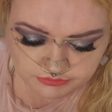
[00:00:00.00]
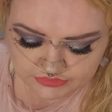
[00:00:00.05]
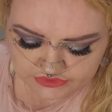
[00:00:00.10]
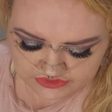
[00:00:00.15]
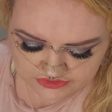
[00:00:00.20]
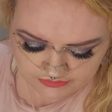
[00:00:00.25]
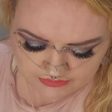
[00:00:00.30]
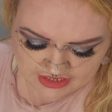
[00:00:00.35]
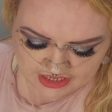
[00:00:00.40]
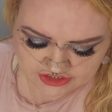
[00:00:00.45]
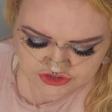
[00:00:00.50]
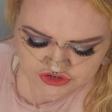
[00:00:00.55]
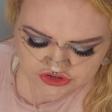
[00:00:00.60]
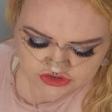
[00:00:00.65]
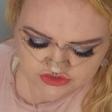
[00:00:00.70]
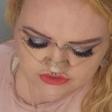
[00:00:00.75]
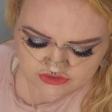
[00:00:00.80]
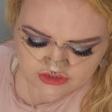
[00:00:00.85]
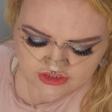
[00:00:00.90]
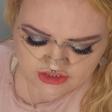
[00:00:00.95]
put some
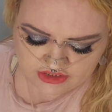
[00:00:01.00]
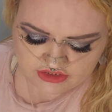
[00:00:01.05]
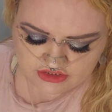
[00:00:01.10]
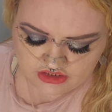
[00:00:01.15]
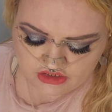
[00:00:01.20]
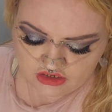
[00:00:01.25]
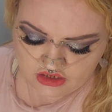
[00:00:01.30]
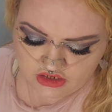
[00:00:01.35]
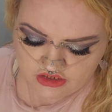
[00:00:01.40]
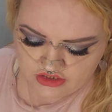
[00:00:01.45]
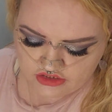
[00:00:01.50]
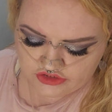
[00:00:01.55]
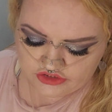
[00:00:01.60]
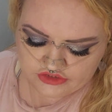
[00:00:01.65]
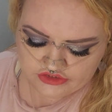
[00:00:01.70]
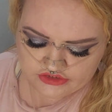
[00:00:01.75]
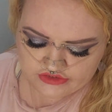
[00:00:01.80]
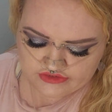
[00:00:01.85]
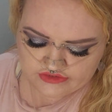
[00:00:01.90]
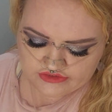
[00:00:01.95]
lashes on the under
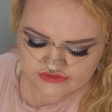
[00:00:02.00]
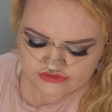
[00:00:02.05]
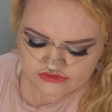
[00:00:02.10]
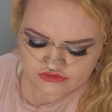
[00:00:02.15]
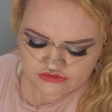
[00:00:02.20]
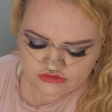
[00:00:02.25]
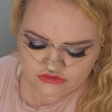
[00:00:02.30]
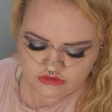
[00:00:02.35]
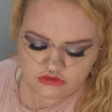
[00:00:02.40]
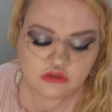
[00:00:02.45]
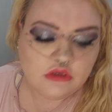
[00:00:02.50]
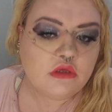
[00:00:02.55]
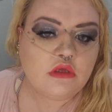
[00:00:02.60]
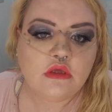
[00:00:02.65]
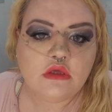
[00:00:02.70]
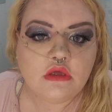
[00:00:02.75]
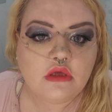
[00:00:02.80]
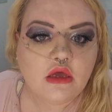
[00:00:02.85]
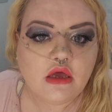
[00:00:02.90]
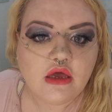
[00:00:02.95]
eyes.
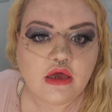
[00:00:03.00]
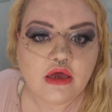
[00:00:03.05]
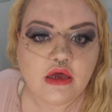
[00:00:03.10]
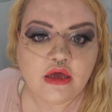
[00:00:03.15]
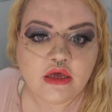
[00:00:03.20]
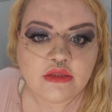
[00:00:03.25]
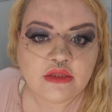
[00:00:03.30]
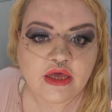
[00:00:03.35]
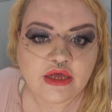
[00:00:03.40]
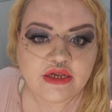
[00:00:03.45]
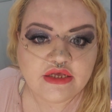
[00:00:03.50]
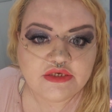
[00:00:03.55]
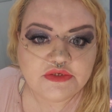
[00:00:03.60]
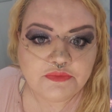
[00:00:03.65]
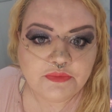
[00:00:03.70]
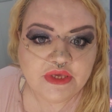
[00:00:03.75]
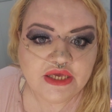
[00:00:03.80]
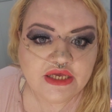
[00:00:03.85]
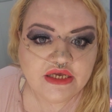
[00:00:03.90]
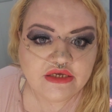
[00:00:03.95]
And that is
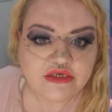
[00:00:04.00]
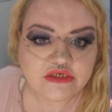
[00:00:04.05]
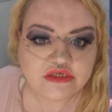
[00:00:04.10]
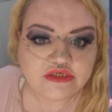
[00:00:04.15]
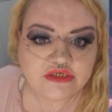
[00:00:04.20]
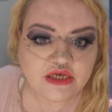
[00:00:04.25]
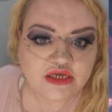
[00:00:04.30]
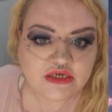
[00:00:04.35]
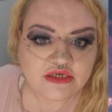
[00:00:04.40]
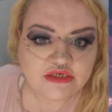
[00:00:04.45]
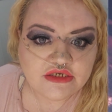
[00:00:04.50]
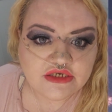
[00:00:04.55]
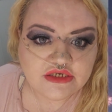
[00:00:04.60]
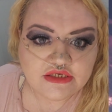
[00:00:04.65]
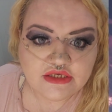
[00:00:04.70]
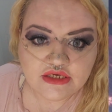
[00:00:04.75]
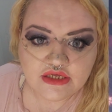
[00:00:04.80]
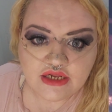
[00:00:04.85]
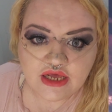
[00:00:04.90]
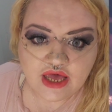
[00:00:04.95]
me done and
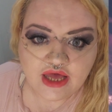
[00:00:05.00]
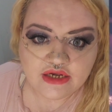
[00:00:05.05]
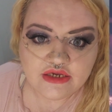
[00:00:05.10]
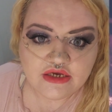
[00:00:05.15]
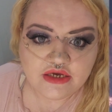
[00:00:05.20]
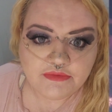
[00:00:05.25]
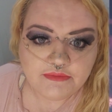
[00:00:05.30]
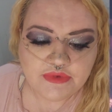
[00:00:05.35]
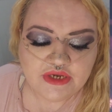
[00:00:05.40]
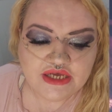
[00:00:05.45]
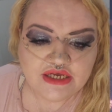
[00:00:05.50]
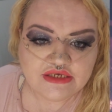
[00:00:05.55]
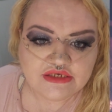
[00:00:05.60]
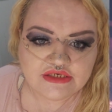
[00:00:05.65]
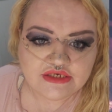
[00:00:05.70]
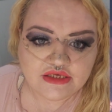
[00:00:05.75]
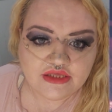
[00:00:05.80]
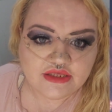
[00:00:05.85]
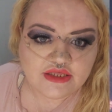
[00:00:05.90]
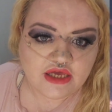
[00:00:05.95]
dusted and
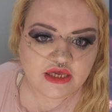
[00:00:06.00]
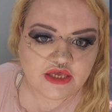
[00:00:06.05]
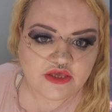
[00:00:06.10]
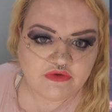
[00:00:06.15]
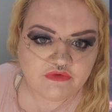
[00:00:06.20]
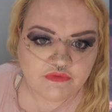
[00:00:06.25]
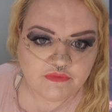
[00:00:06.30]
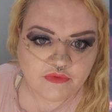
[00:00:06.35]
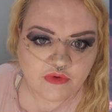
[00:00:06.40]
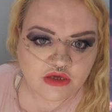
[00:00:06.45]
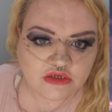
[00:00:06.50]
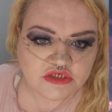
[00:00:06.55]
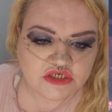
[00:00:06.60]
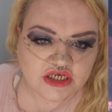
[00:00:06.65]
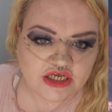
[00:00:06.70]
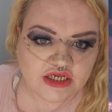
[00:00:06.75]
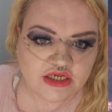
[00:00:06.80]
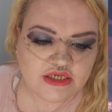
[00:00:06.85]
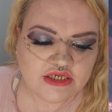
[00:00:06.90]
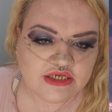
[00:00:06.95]
complete. Thank you for
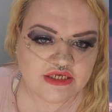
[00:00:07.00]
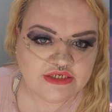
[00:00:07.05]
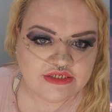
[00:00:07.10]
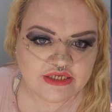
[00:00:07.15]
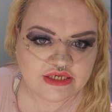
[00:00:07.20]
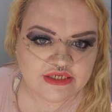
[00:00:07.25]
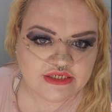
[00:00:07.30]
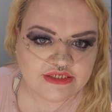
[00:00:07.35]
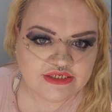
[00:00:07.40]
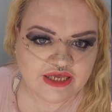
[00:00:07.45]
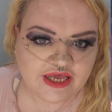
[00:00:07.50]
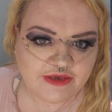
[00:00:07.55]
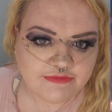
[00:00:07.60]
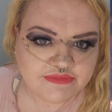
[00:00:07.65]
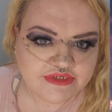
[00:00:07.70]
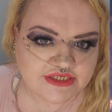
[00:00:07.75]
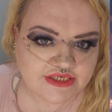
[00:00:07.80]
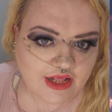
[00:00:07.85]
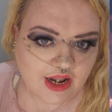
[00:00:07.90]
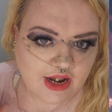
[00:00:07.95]
watching. Need any
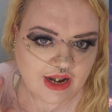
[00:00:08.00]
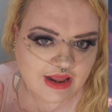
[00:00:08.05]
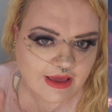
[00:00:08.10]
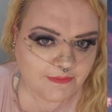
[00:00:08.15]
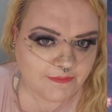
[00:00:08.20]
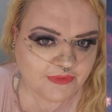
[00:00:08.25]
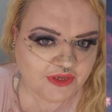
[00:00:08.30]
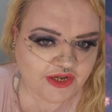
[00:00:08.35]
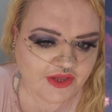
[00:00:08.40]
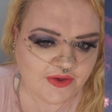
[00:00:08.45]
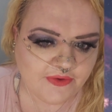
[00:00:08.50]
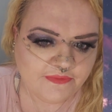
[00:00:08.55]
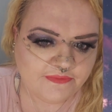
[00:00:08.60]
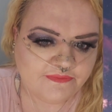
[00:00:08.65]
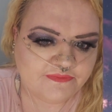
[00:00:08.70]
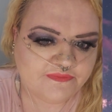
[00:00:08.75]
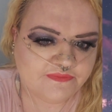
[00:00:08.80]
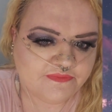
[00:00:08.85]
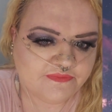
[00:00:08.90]
tips? Let me know.